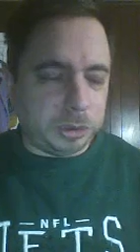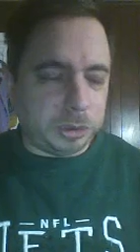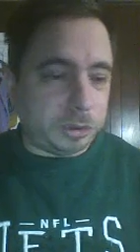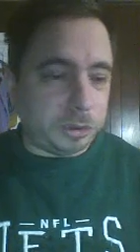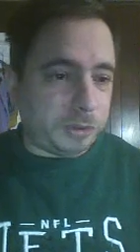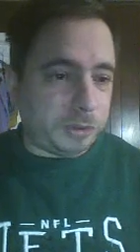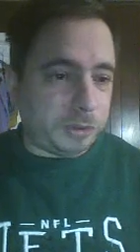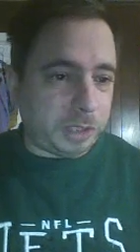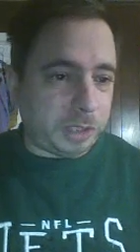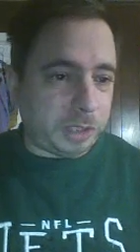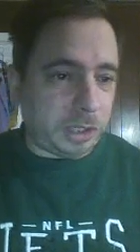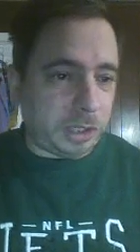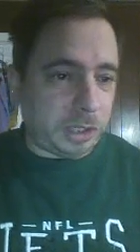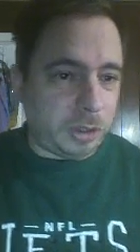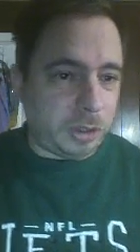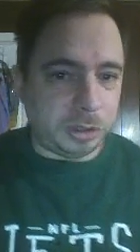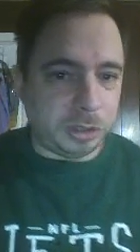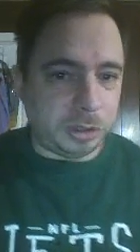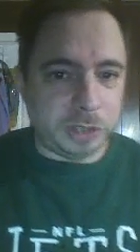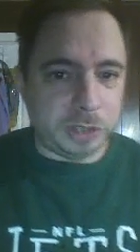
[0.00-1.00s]
so this felt like an
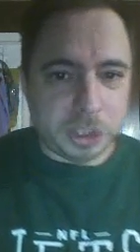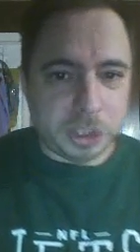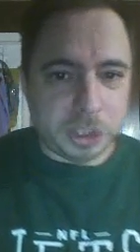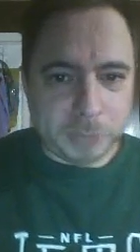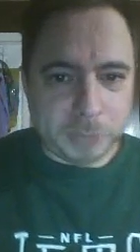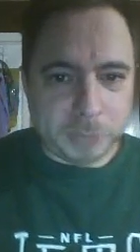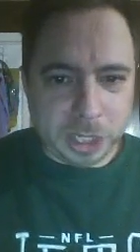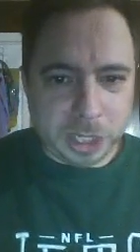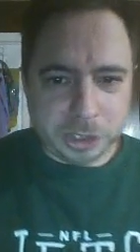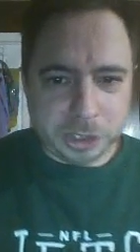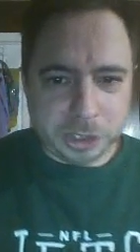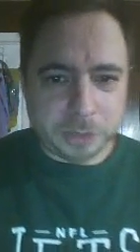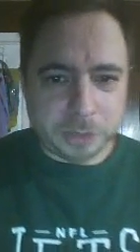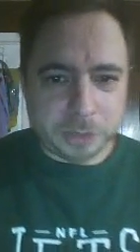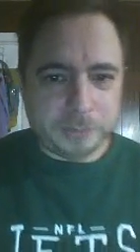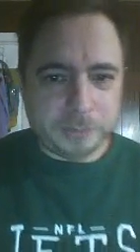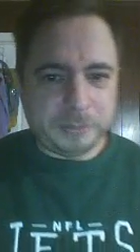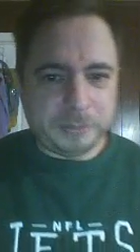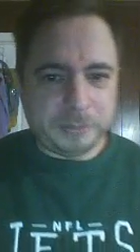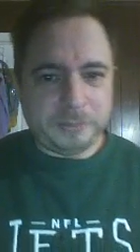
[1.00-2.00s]
ROH match.
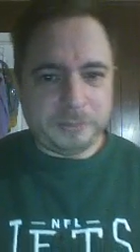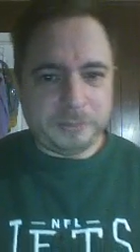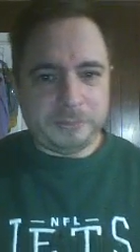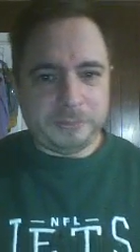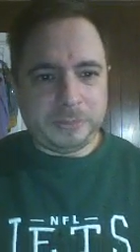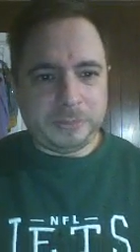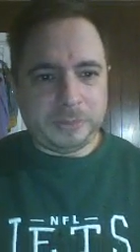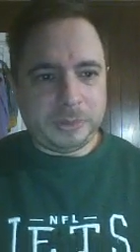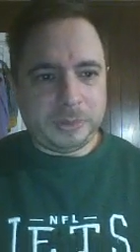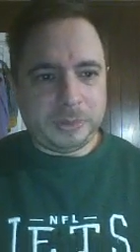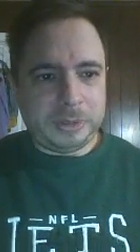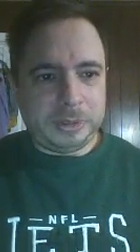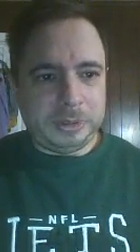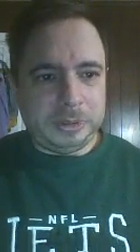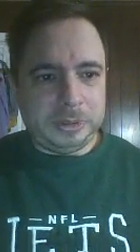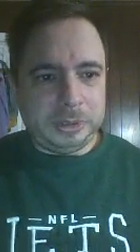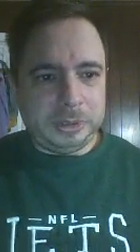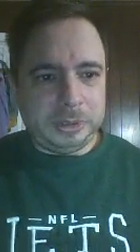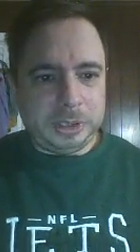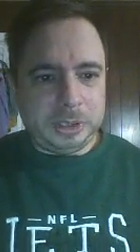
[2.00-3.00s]

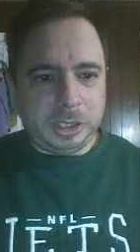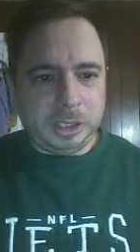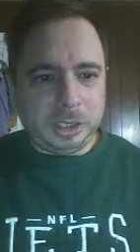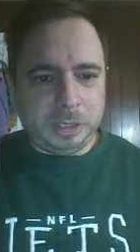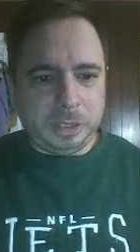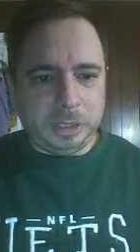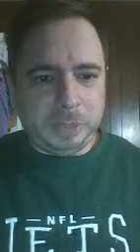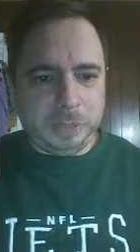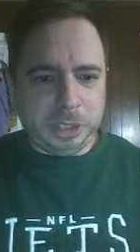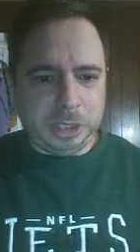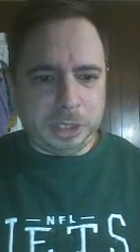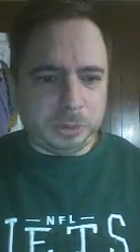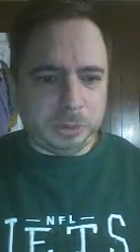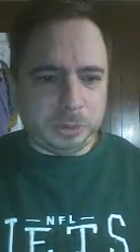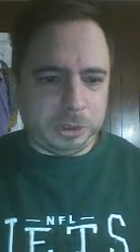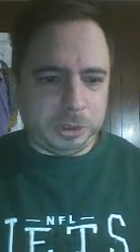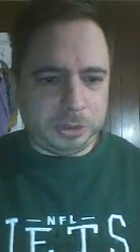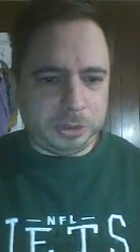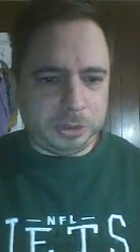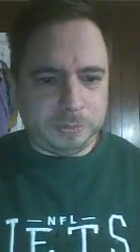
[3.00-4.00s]
Uh, match
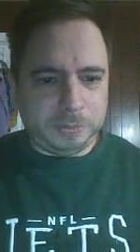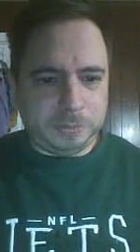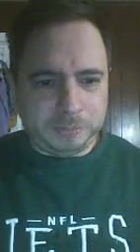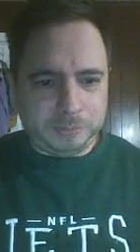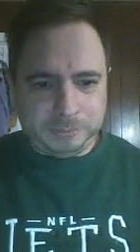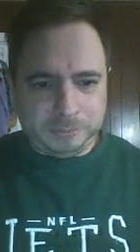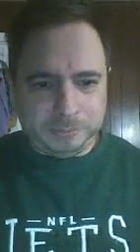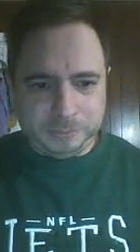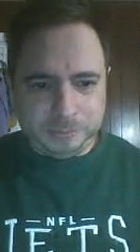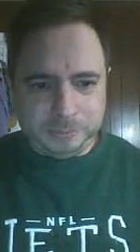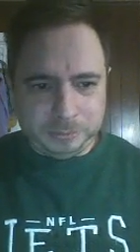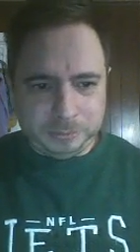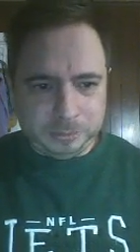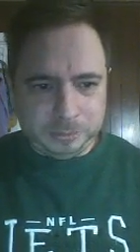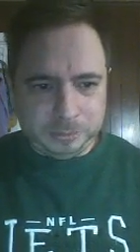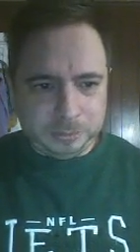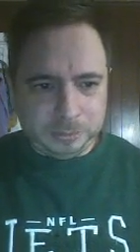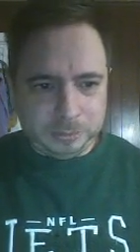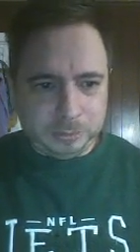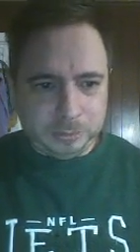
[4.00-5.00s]
was...
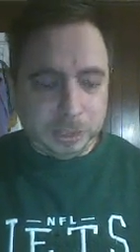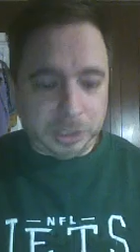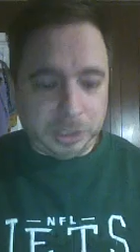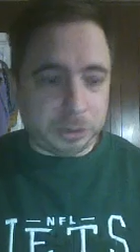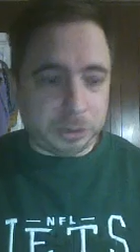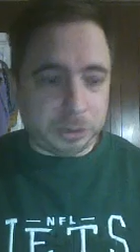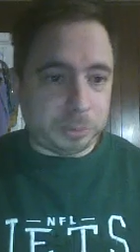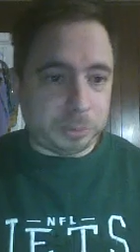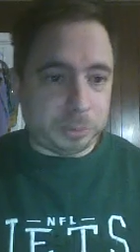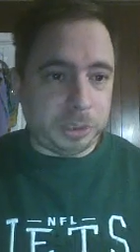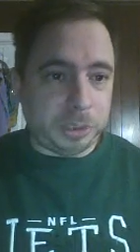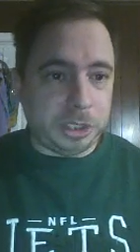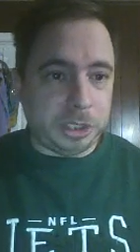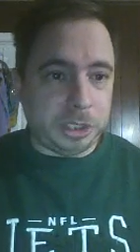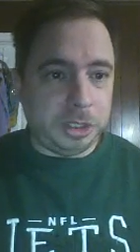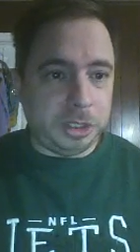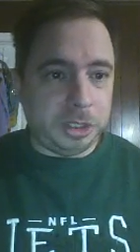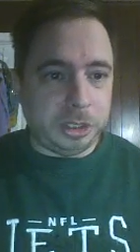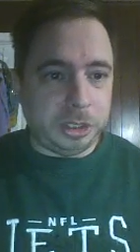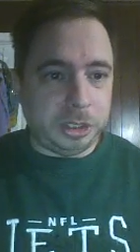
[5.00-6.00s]
Match was pretty
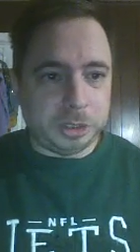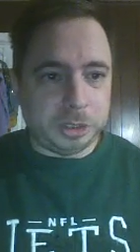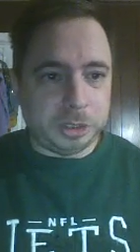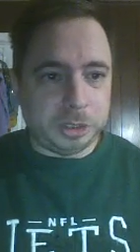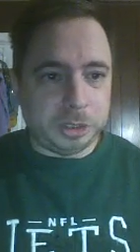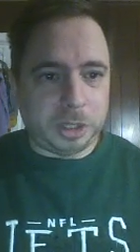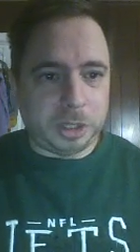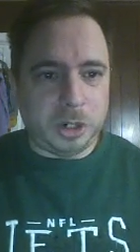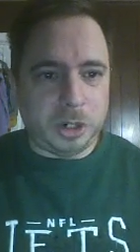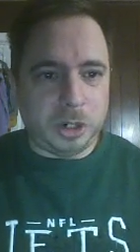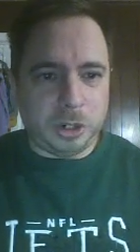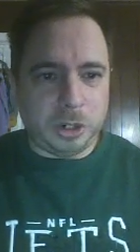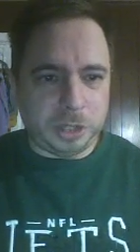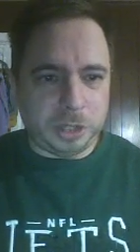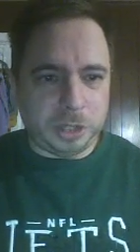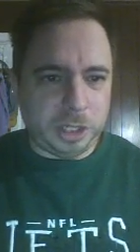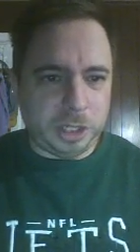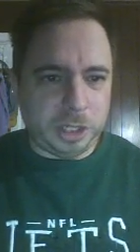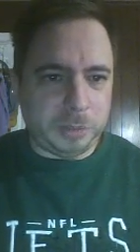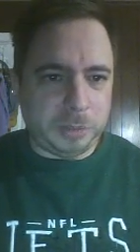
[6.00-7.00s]
good. This was a
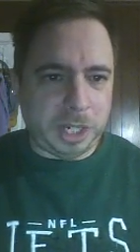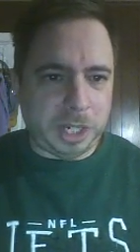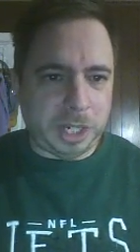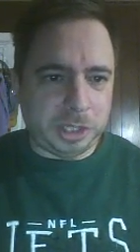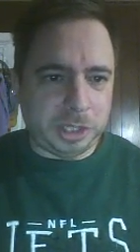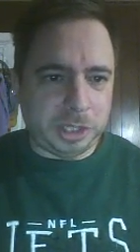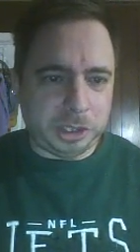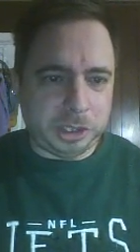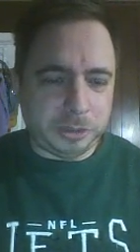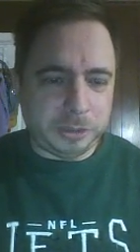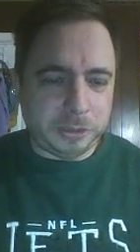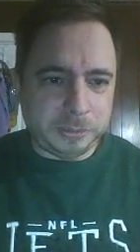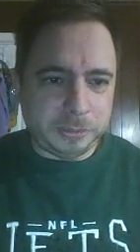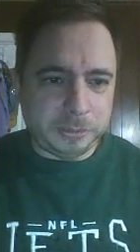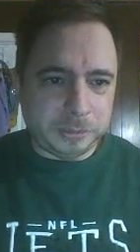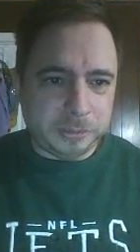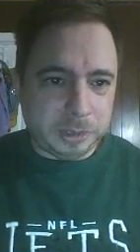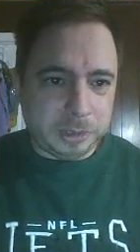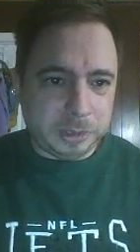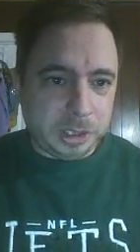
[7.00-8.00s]
hard-hitting match.
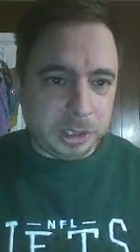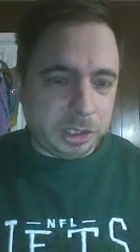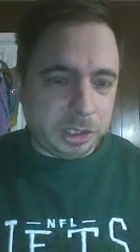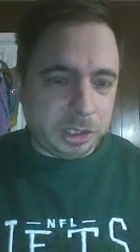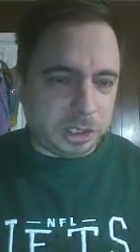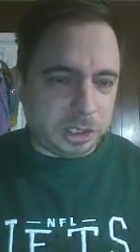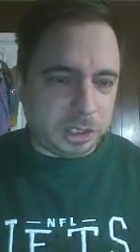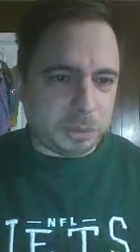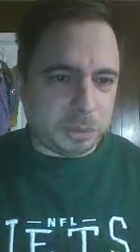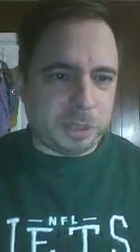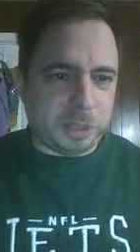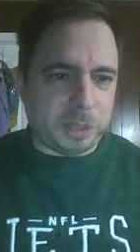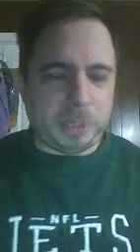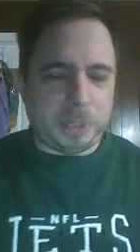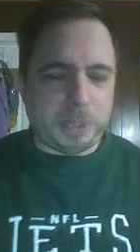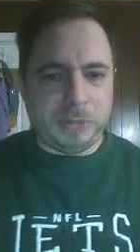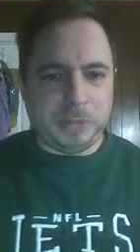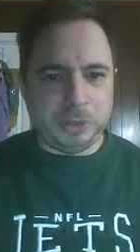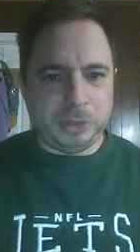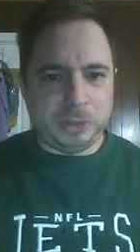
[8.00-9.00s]
This is where the
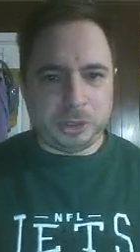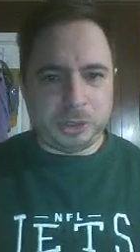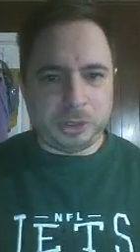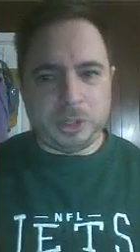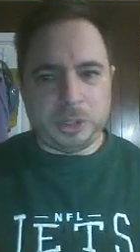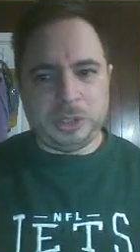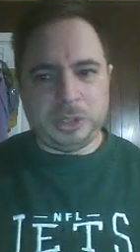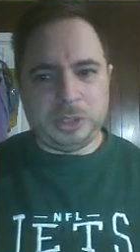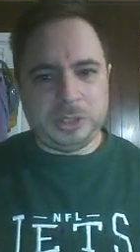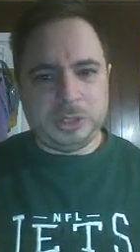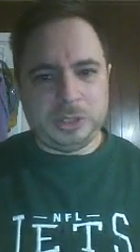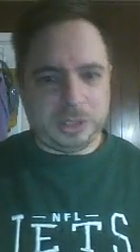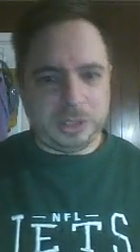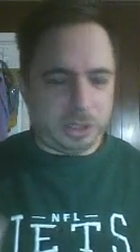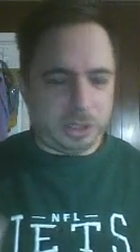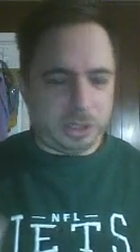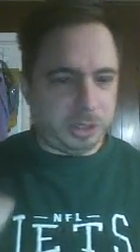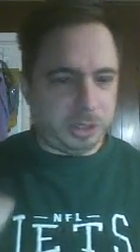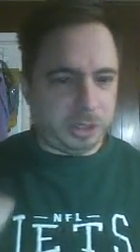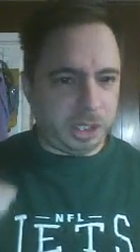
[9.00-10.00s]
pay-per-view started
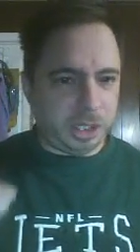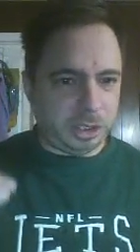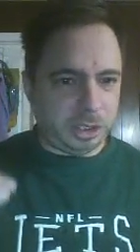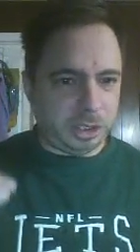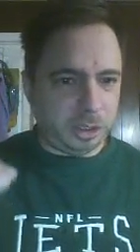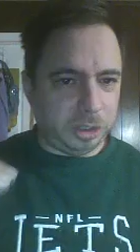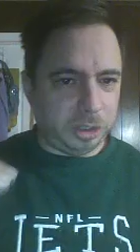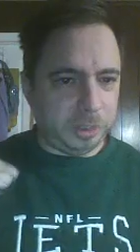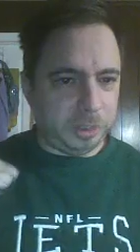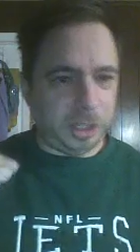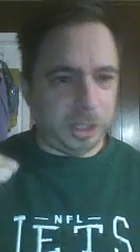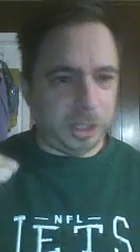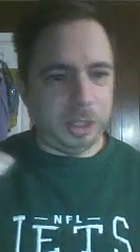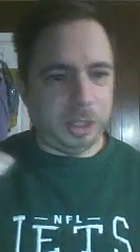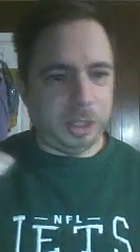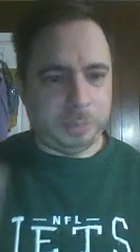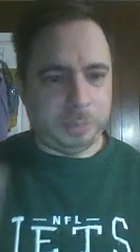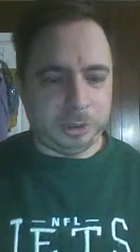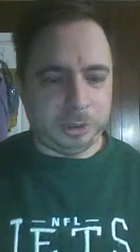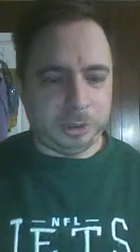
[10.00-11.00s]
turning a little bit
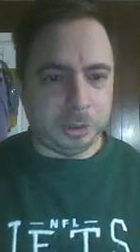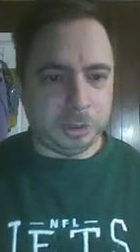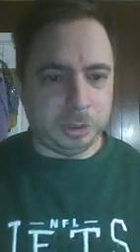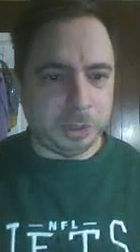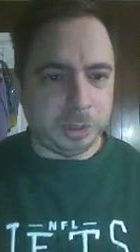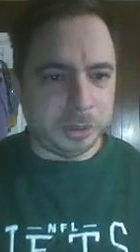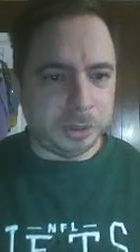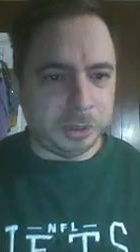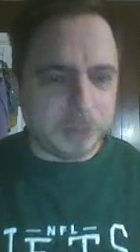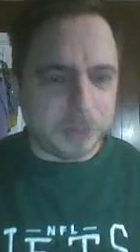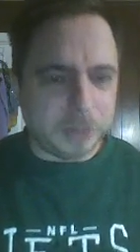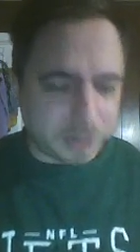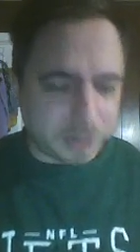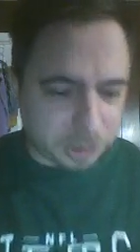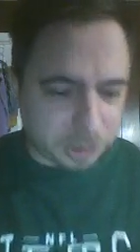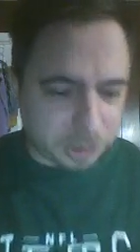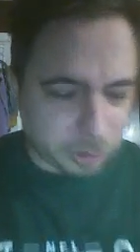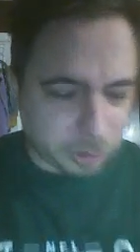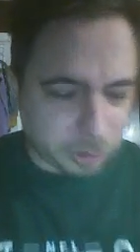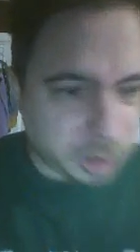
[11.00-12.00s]
up a little bit. They
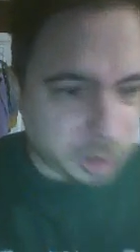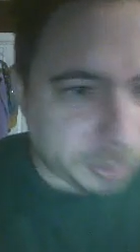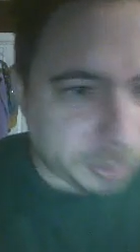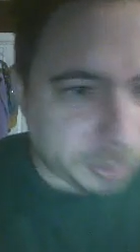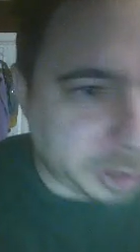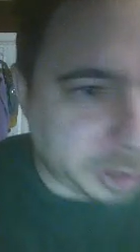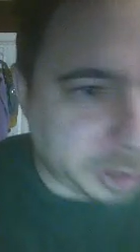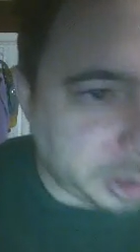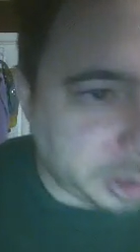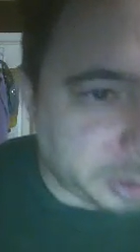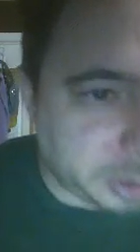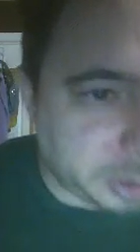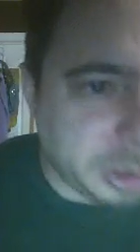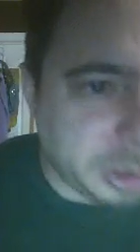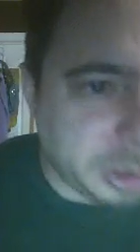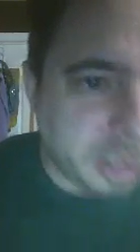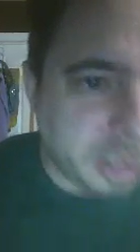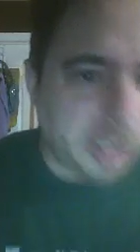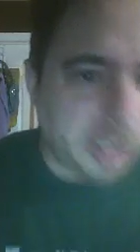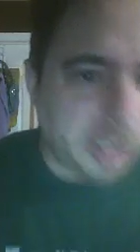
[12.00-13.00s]
turned it up right here
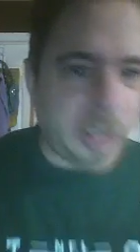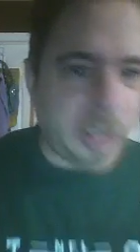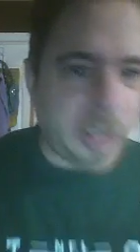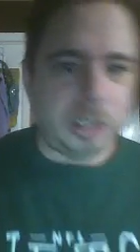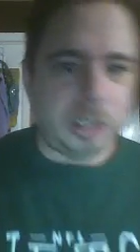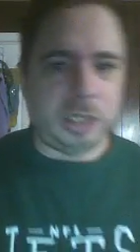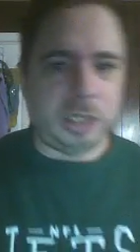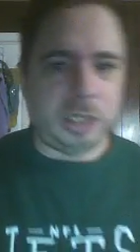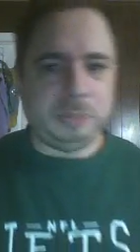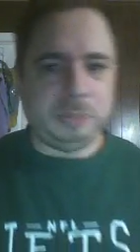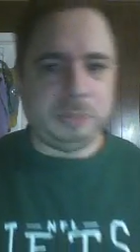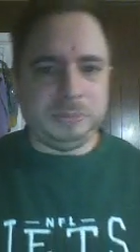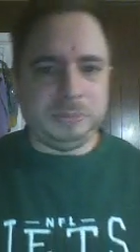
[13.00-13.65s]
uh,